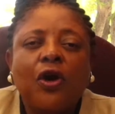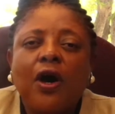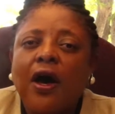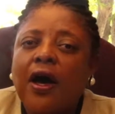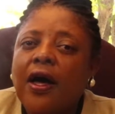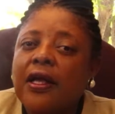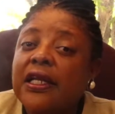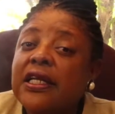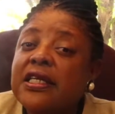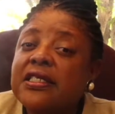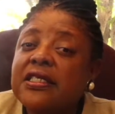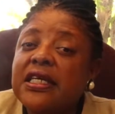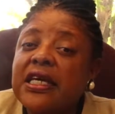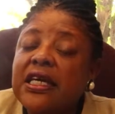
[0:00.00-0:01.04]

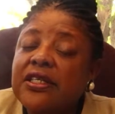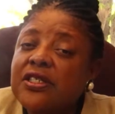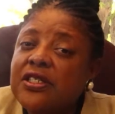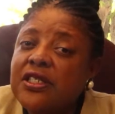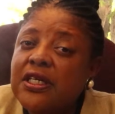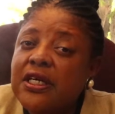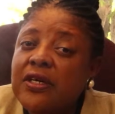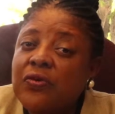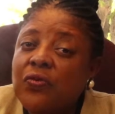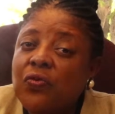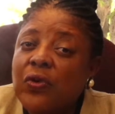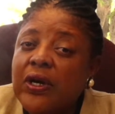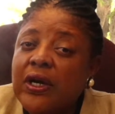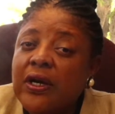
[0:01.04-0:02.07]
List the entity
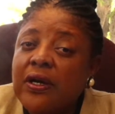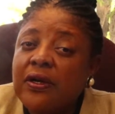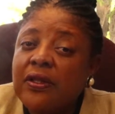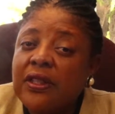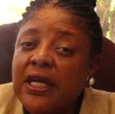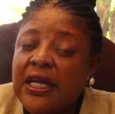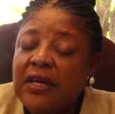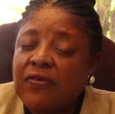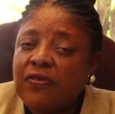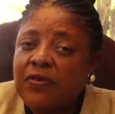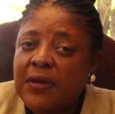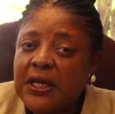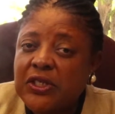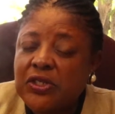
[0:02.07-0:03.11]
where that
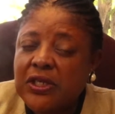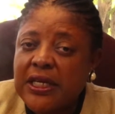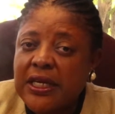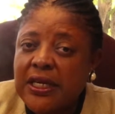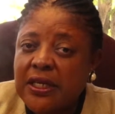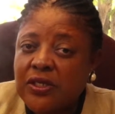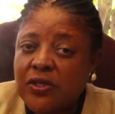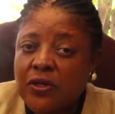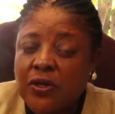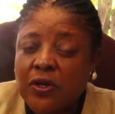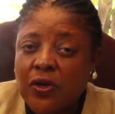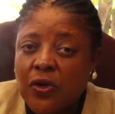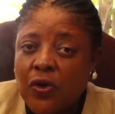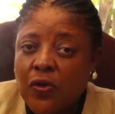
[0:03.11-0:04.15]
information is
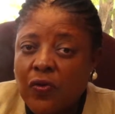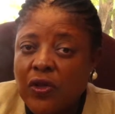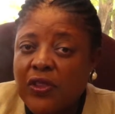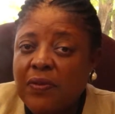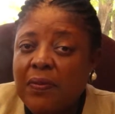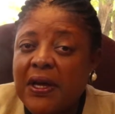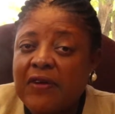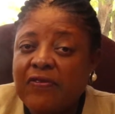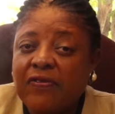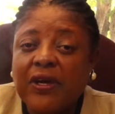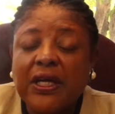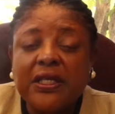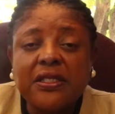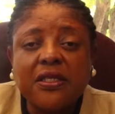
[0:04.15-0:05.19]
or where the
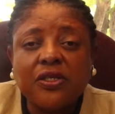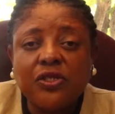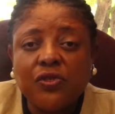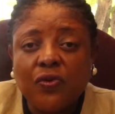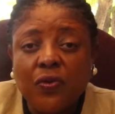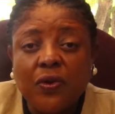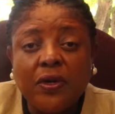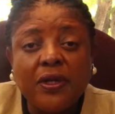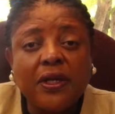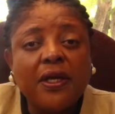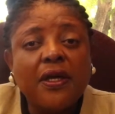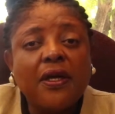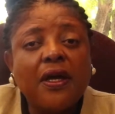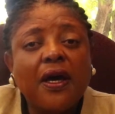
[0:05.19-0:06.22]
funds are stored,
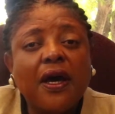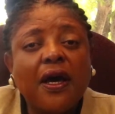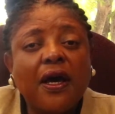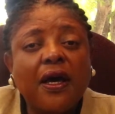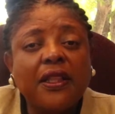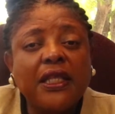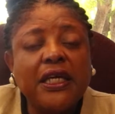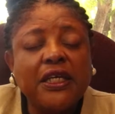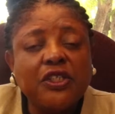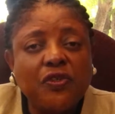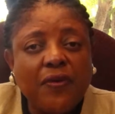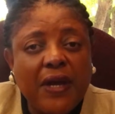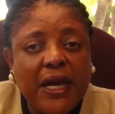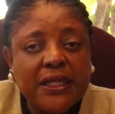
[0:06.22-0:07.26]
the
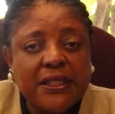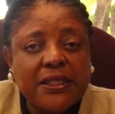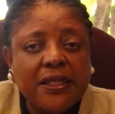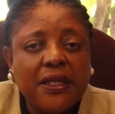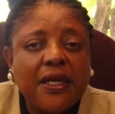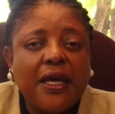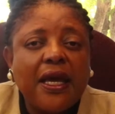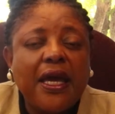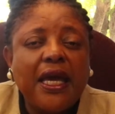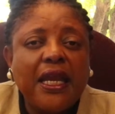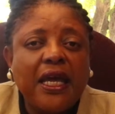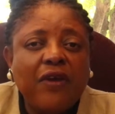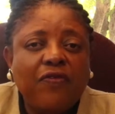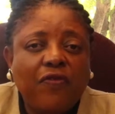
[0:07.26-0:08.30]
address,
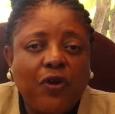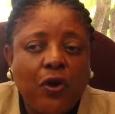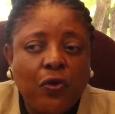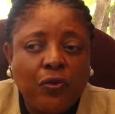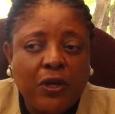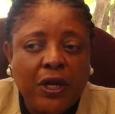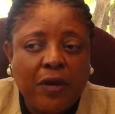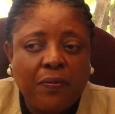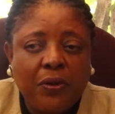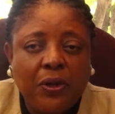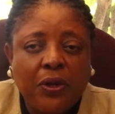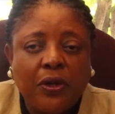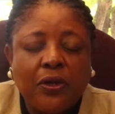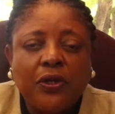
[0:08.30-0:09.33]
and a phone
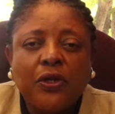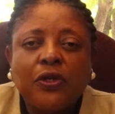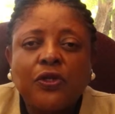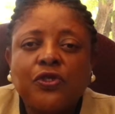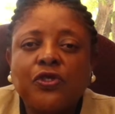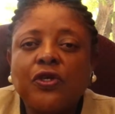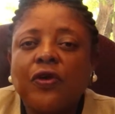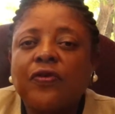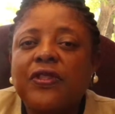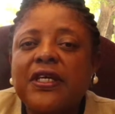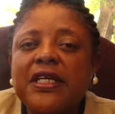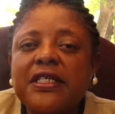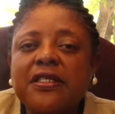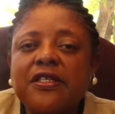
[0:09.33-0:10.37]
number. So
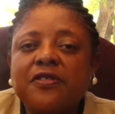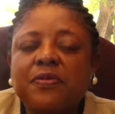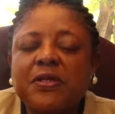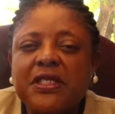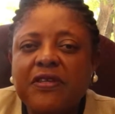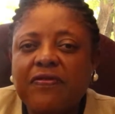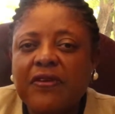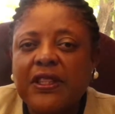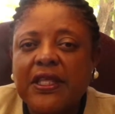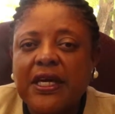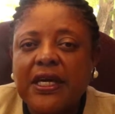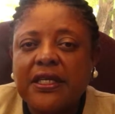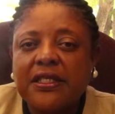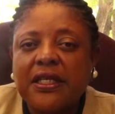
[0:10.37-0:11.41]
these are specific
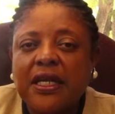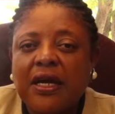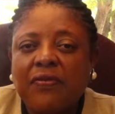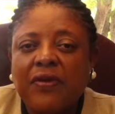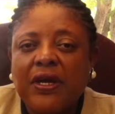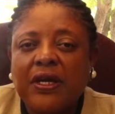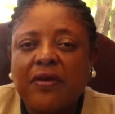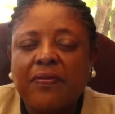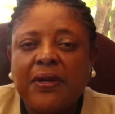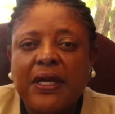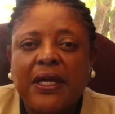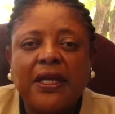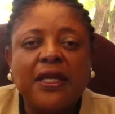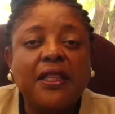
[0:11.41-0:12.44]
things that I
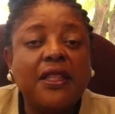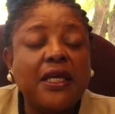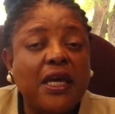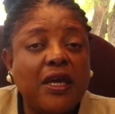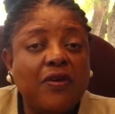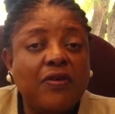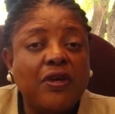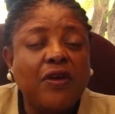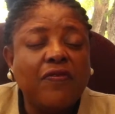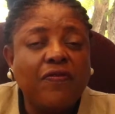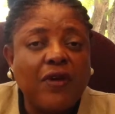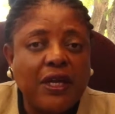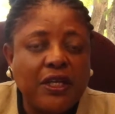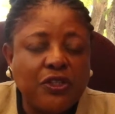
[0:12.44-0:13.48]
recommend in the area
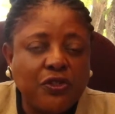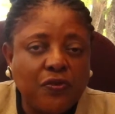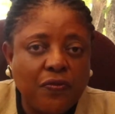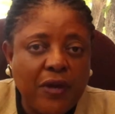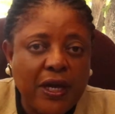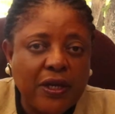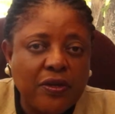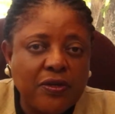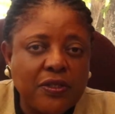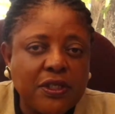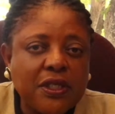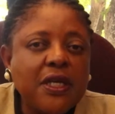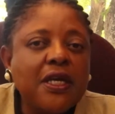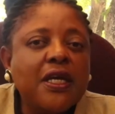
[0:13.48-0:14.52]
of financial
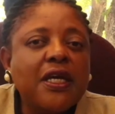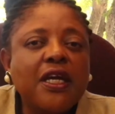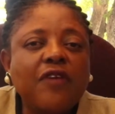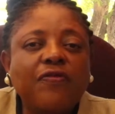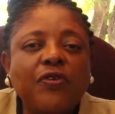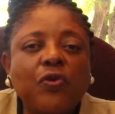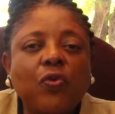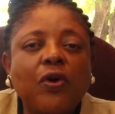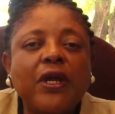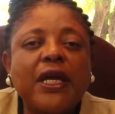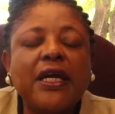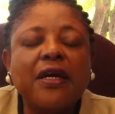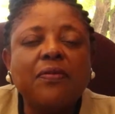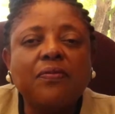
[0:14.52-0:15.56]
records. If you
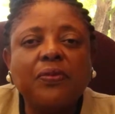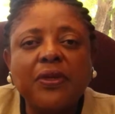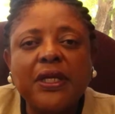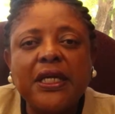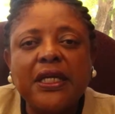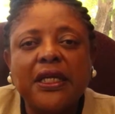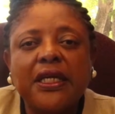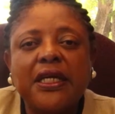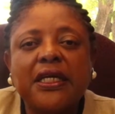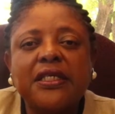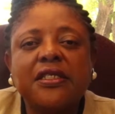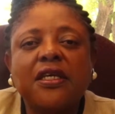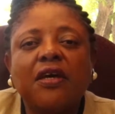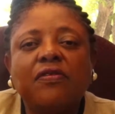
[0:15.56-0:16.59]
want a complete
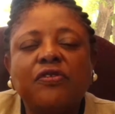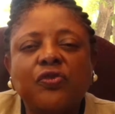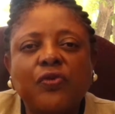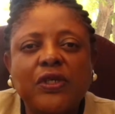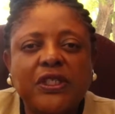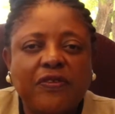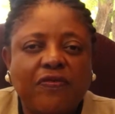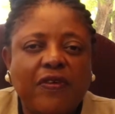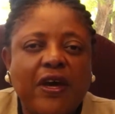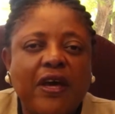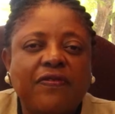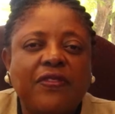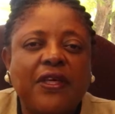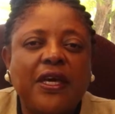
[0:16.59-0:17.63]
list of
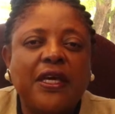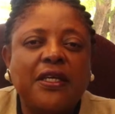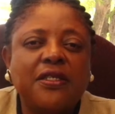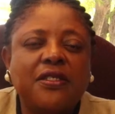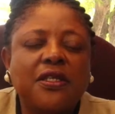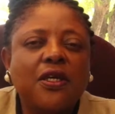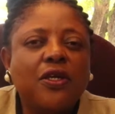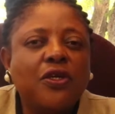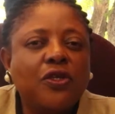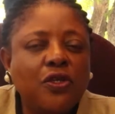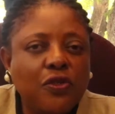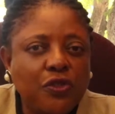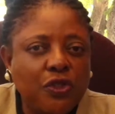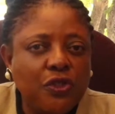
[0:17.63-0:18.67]
25 things
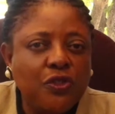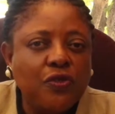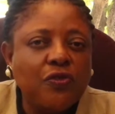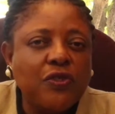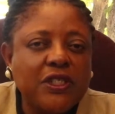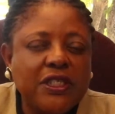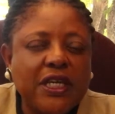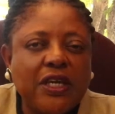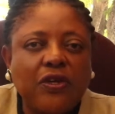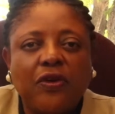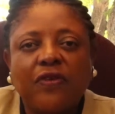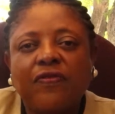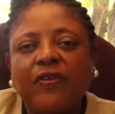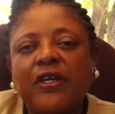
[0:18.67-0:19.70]
you should do to set
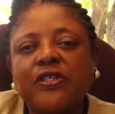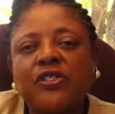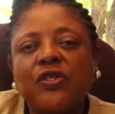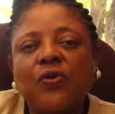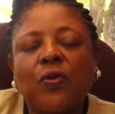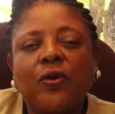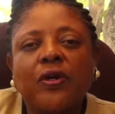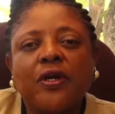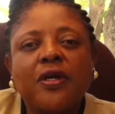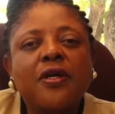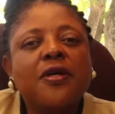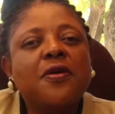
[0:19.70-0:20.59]
your affairs in order,